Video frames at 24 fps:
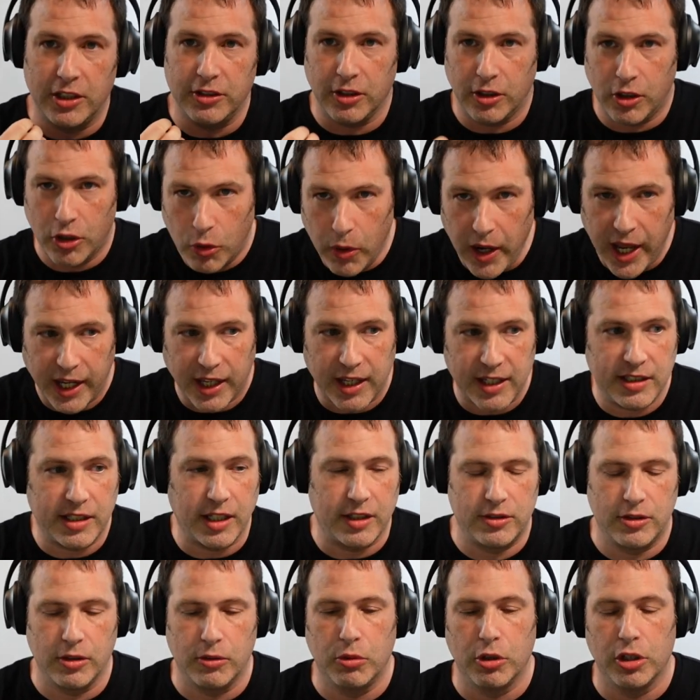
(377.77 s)
it quick. He
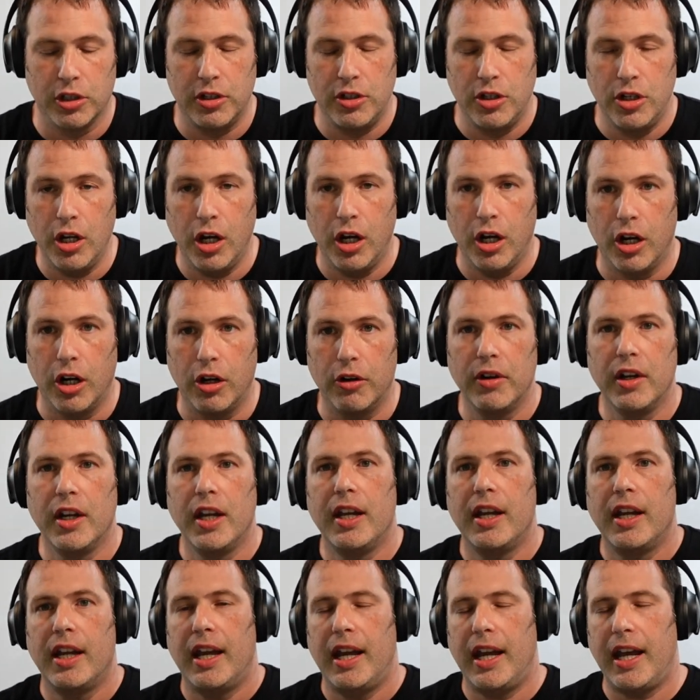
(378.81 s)
says the word no,
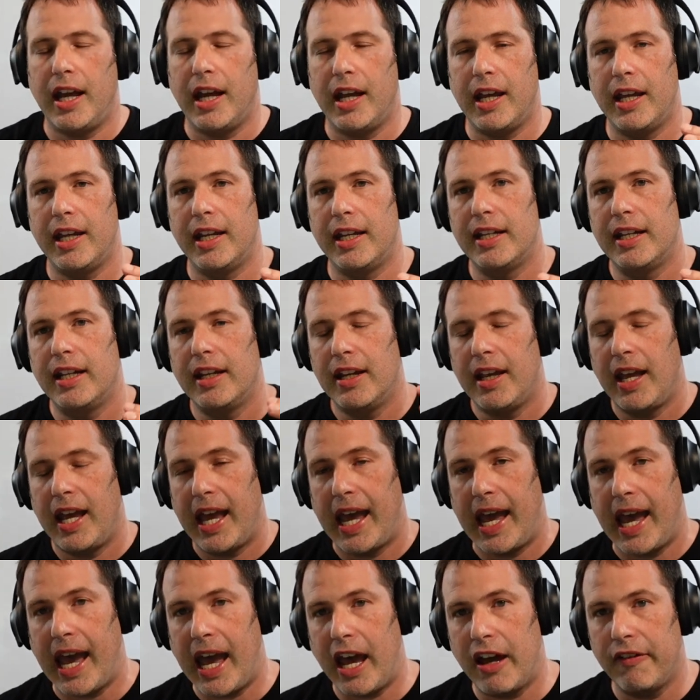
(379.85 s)
and
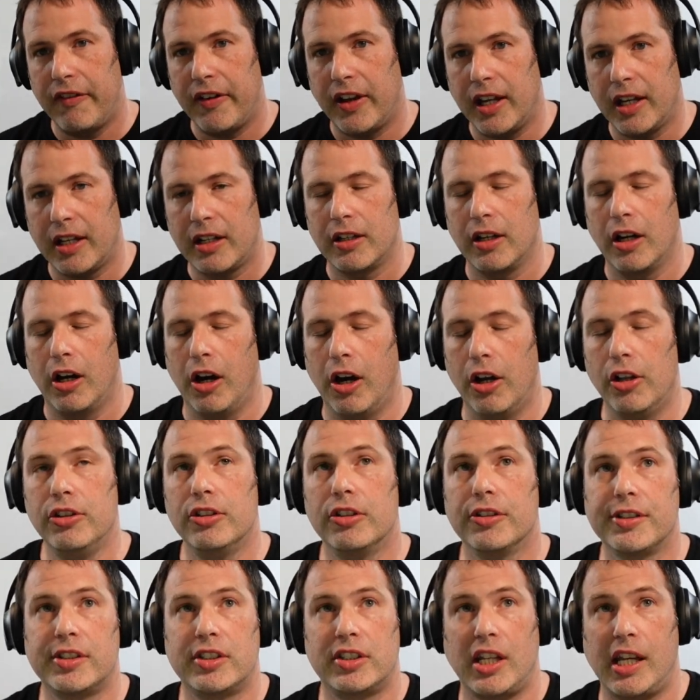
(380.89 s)
Havoc
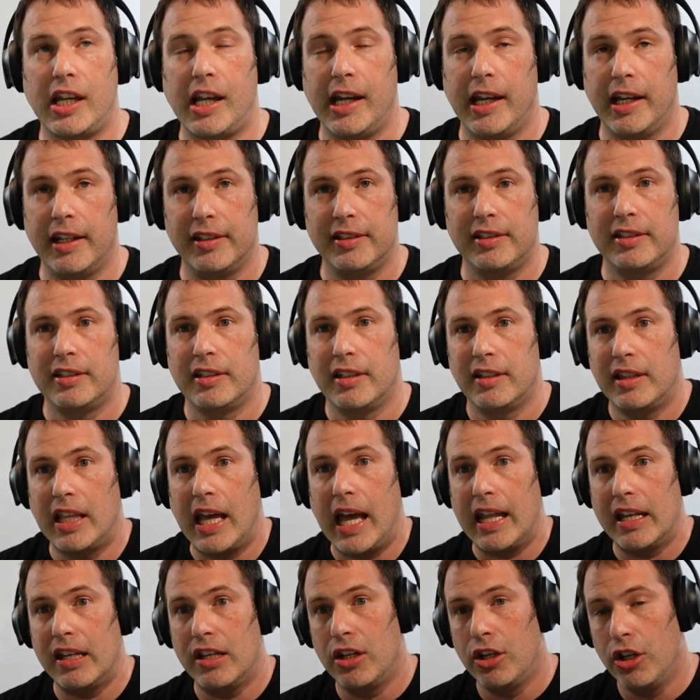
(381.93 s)
understands
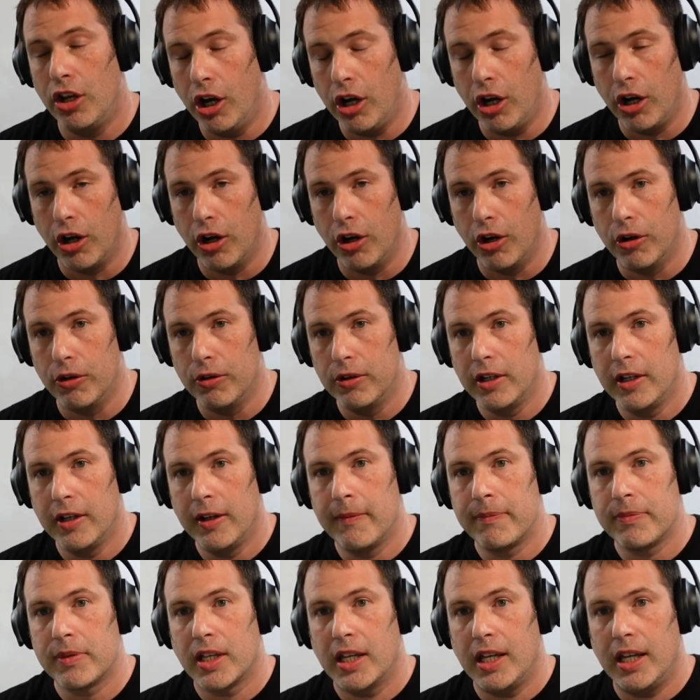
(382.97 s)
that no
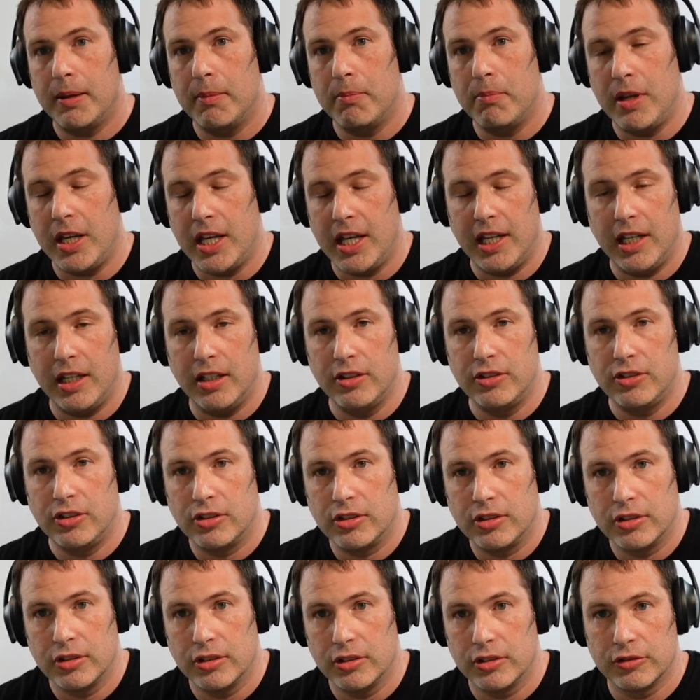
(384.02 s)

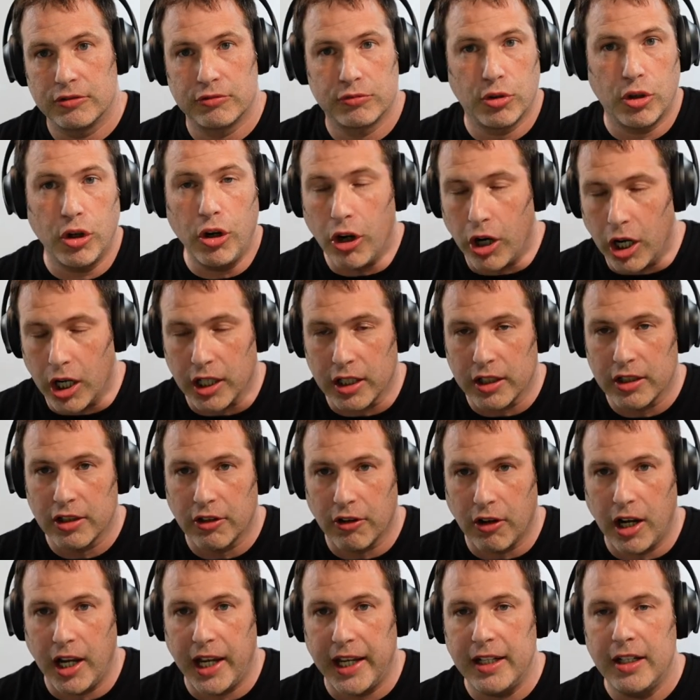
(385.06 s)
means wrong,
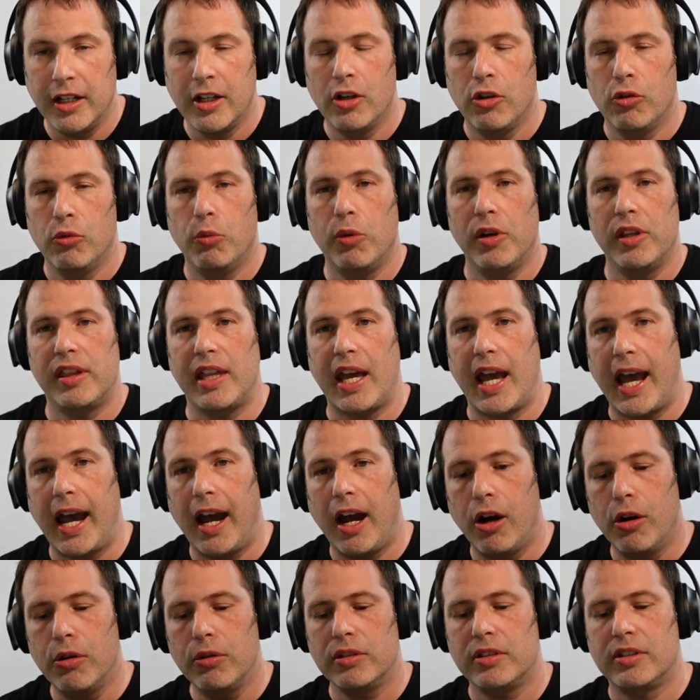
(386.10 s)
right?
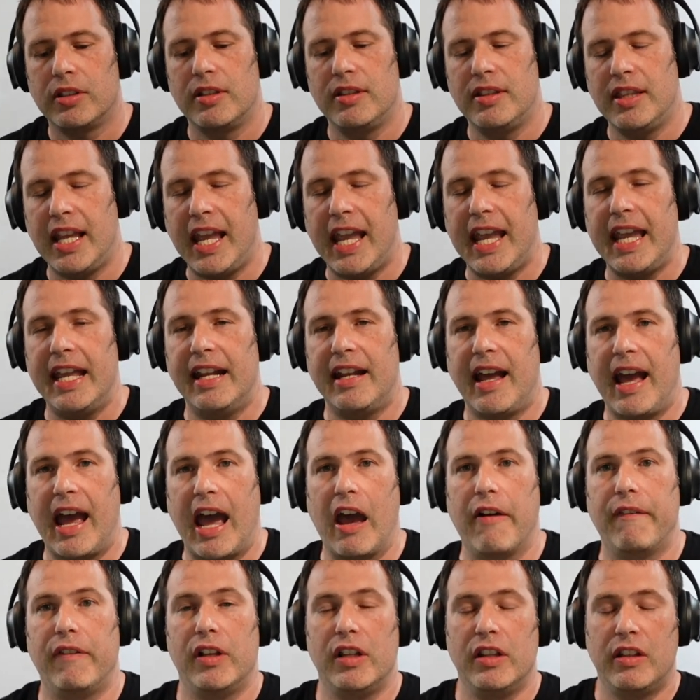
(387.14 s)
Without Nate
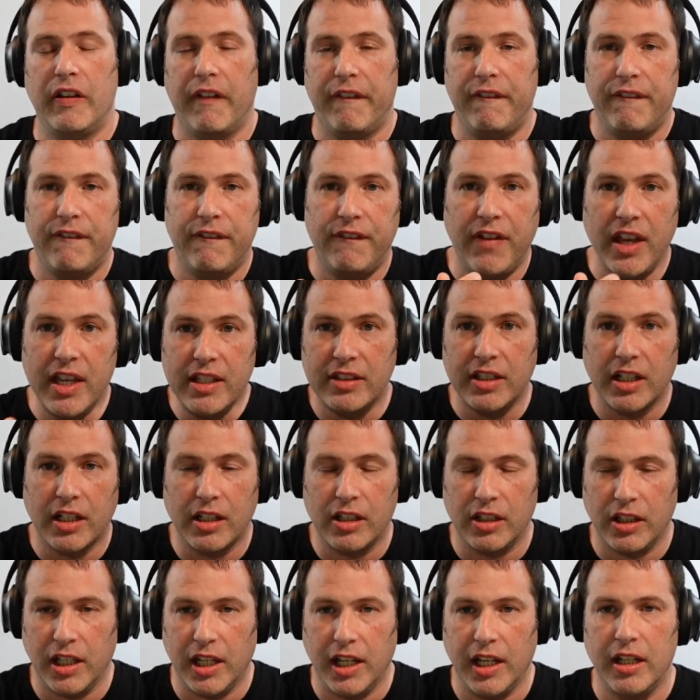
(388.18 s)
having to
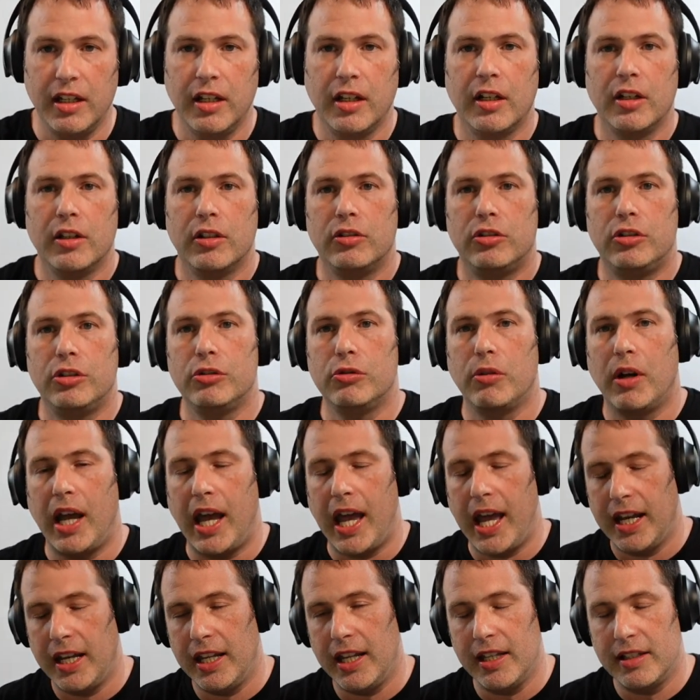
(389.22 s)
physically do
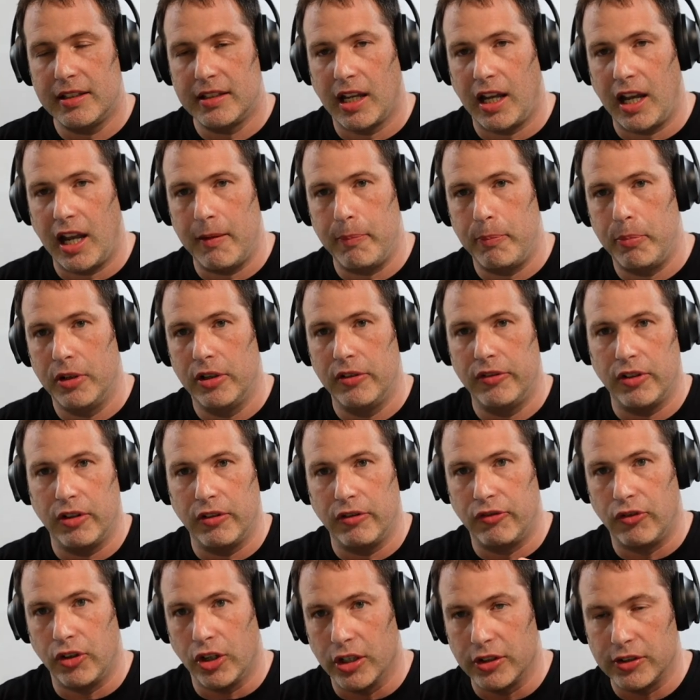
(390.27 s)
any type of
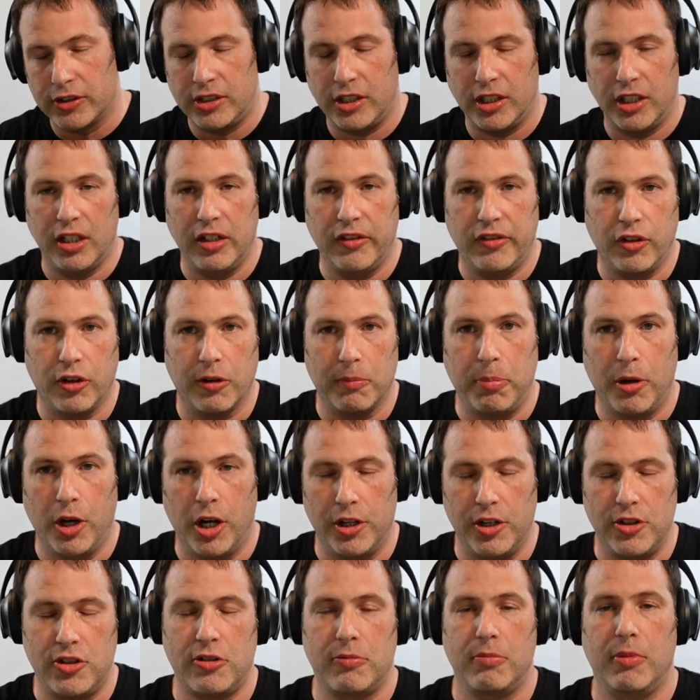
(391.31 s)
aversive or
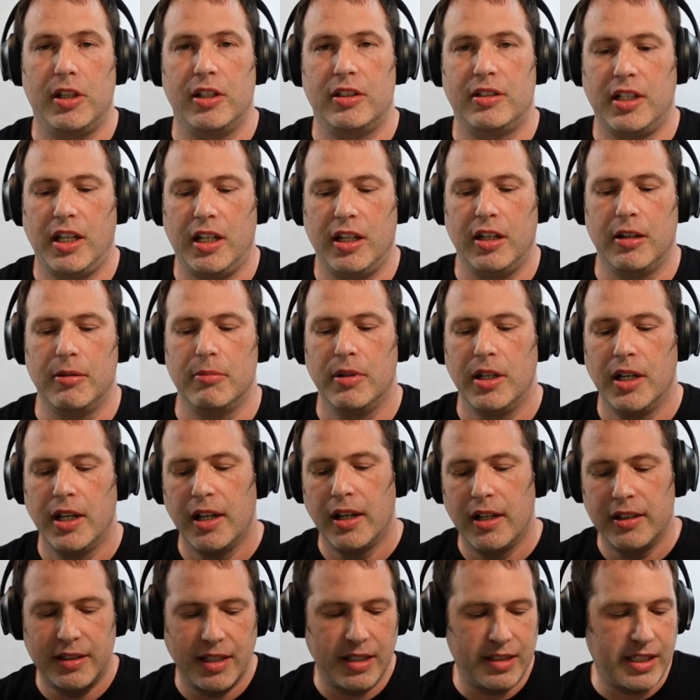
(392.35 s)
punishment to him
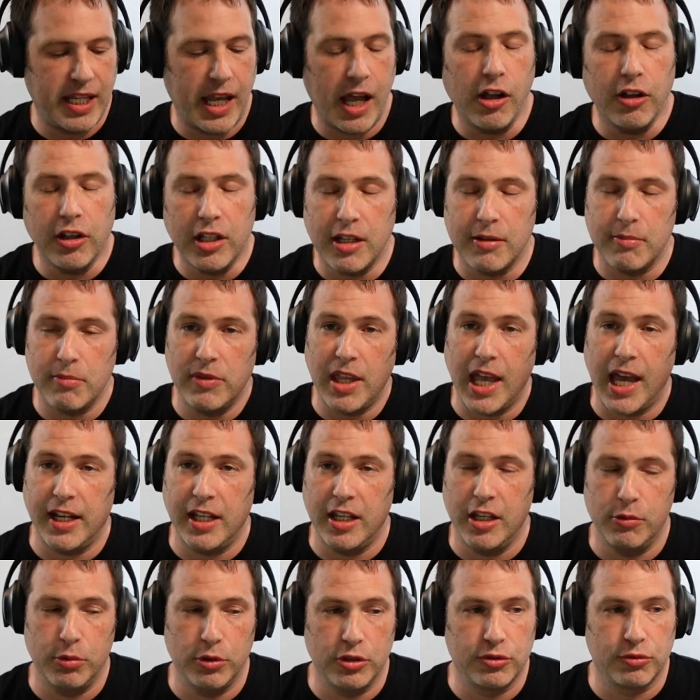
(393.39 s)
to tell him that
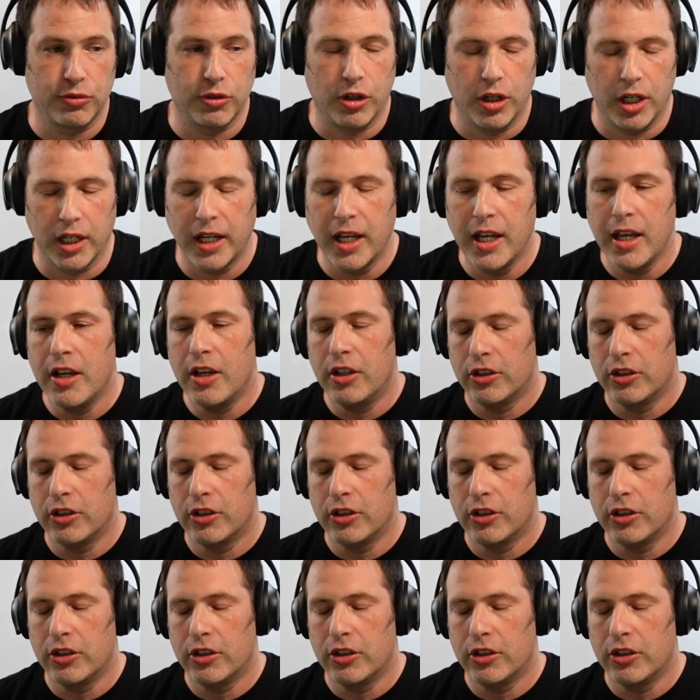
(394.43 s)
he was wrong.